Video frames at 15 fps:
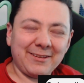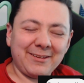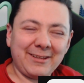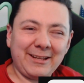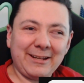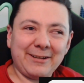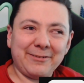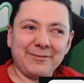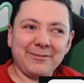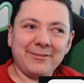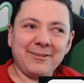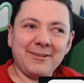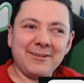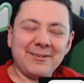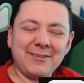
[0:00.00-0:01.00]
You know,
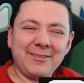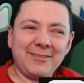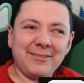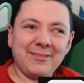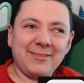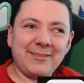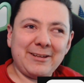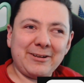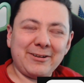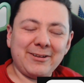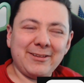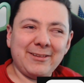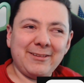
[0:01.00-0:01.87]
there,